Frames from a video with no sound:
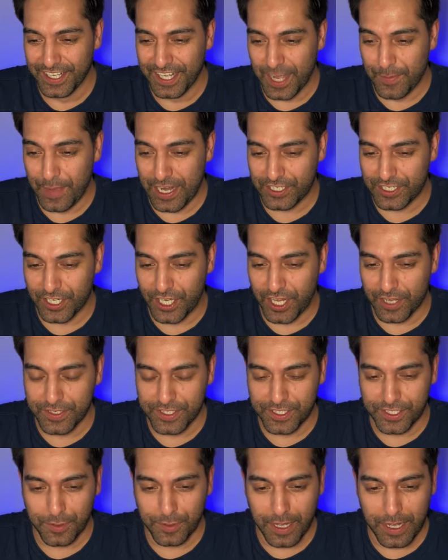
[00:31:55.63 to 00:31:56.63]
I'm actually going
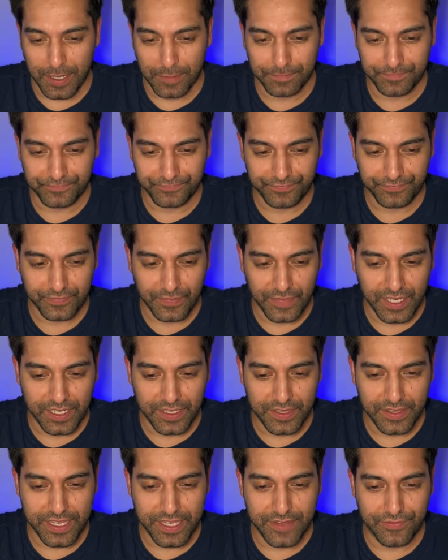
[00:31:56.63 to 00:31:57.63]
to
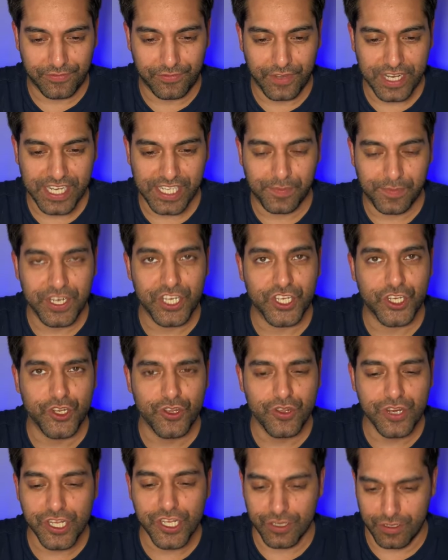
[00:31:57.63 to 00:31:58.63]
the Free Speech
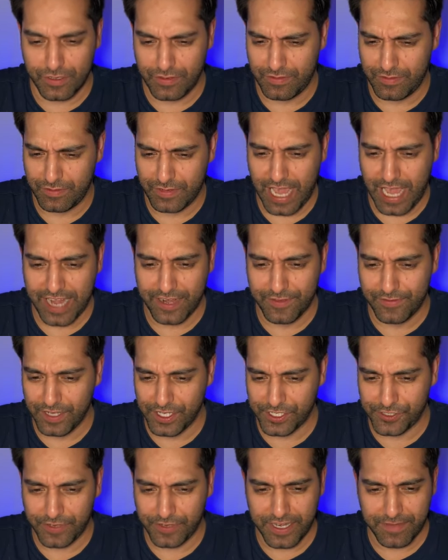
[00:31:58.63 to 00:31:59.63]
Union
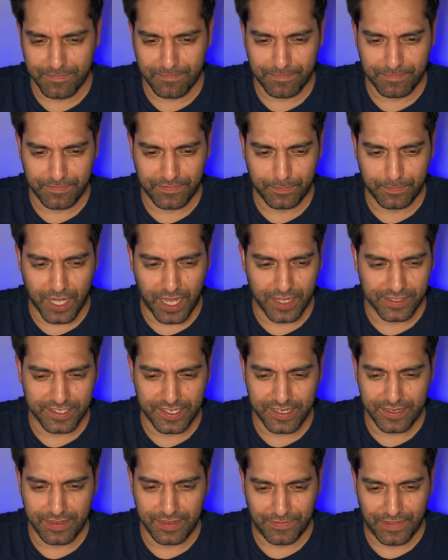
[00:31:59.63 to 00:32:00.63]
anniversary
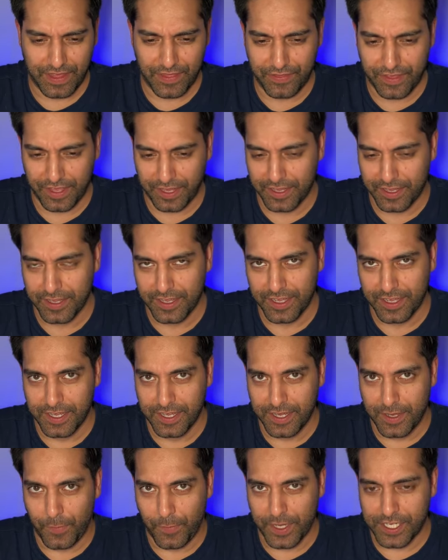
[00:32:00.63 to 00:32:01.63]
party event thing,
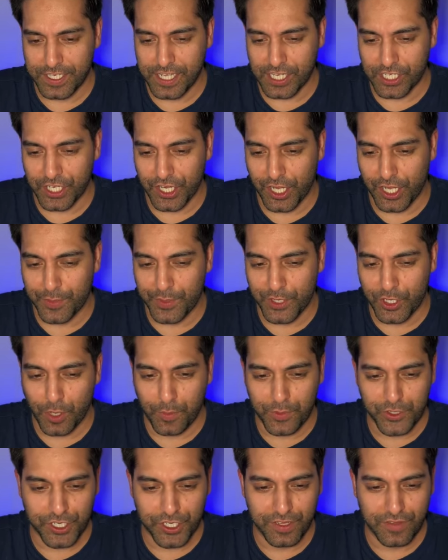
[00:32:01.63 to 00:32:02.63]
which is actually going to be a good
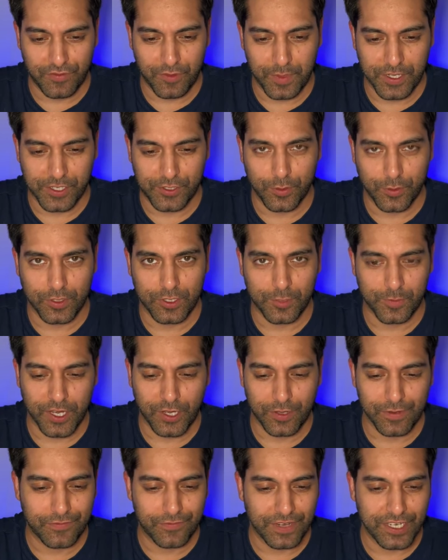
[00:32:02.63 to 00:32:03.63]
opportunity for me to talk to my
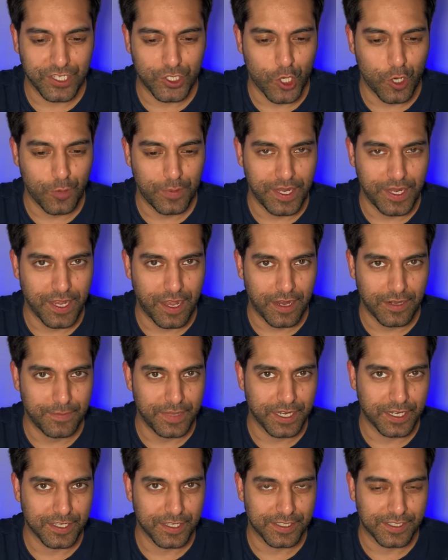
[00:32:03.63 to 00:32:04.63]
good friend Toby Young,
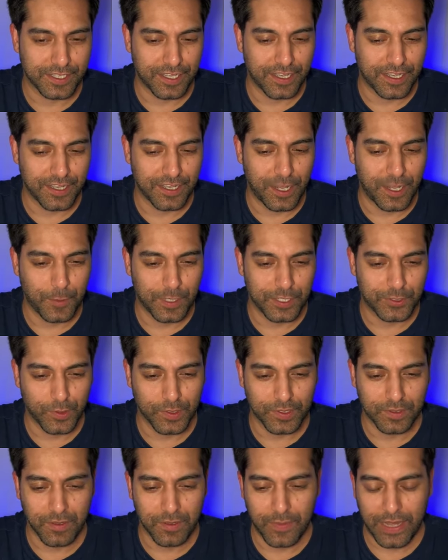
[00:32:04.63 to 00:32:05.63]
because I want to
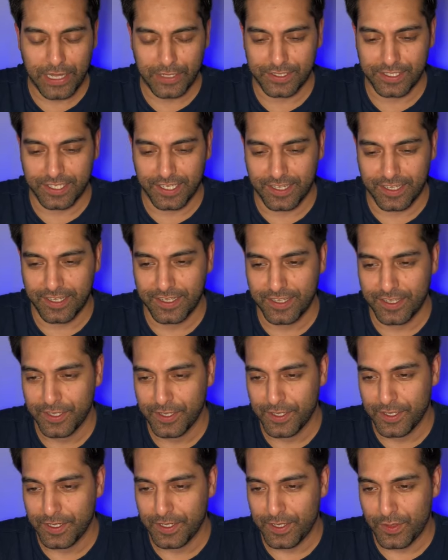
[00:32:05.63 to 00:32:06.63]
talk to him about
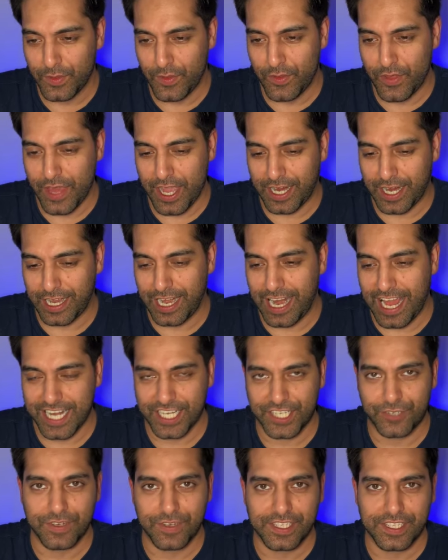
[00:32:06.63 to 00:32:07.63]
the
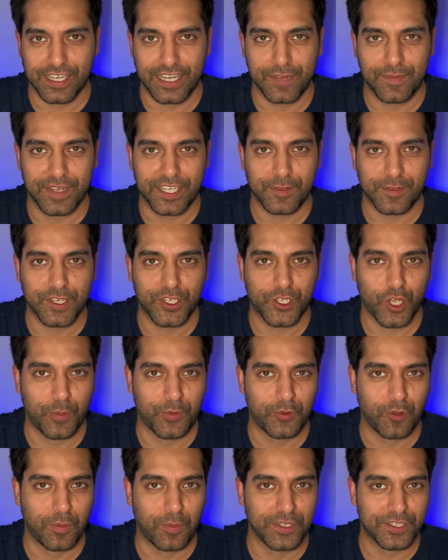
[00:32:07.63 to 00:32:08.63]
clash recently between
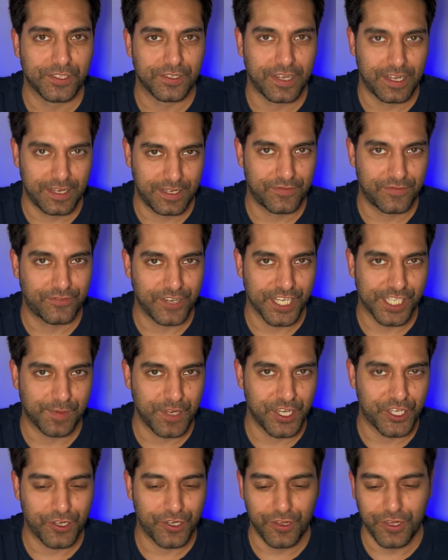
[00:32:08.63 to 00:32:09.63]
Tommy Robinson and Free
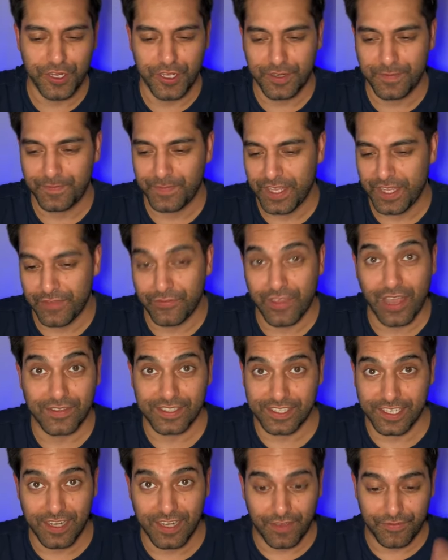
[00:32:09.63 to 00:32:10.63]
Speech Union. If you haven't
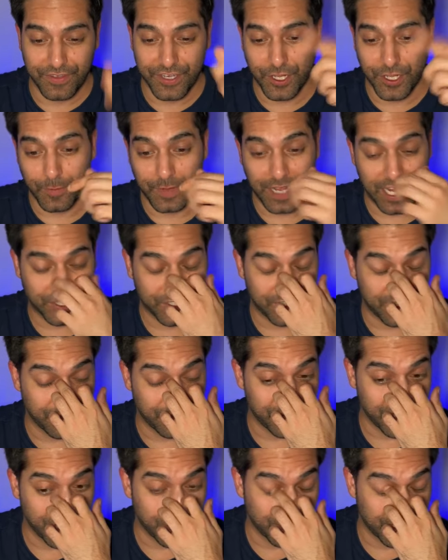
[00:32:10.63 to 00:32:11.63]
seen that video, we actually did a
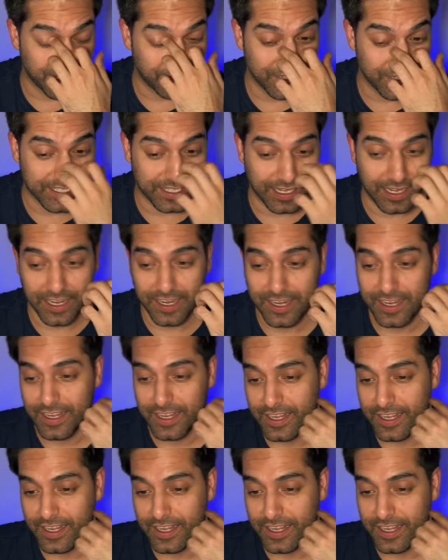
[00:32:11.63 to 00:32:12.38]
video on it recently.